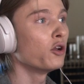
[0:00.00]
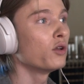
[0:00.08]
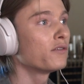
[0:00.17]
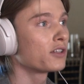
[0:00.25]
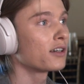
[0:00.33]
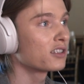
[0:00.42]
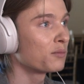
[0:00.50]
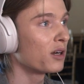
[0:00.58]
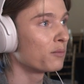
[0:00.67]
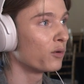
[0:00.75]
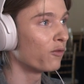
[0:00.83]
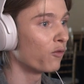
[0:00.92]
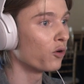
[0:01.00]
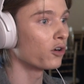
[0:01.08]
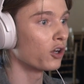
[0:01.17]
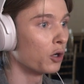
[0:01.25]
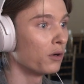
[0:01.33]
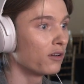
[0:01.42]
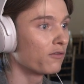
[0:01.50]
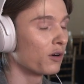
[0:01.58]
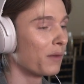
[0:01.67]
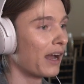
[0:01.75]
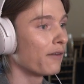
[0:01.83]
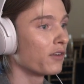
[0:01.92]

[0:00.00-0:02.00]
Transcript: I know you've talked about before going from